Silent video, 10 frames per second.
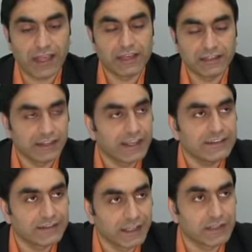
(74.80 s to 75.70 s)

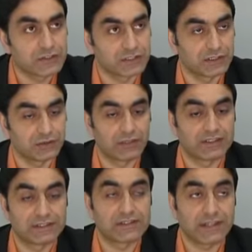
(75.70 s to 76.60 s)
innate nature to
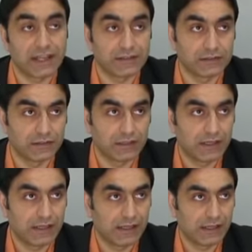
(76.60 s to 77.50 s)
understand
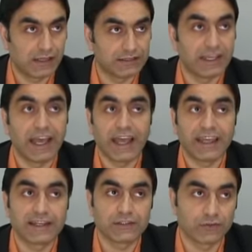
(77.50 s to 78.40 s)
the
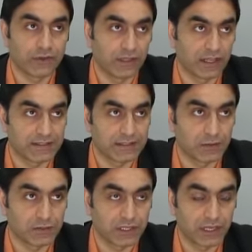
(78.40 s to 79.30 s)
ayat of Allah Azza
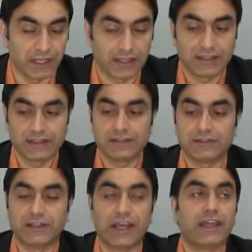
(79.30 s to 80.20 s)
wa Jalla,
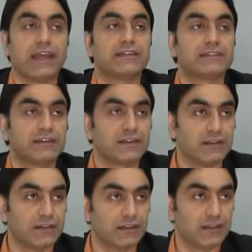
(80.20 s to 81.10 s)
the
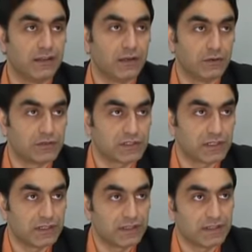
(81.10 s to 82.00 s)
ayat
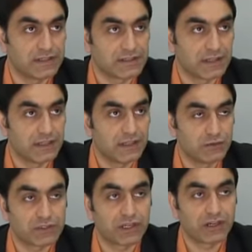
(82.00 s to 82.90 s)

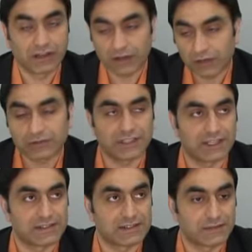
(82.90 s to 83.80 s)
which are around
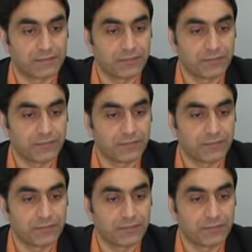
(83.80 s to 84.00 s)
us.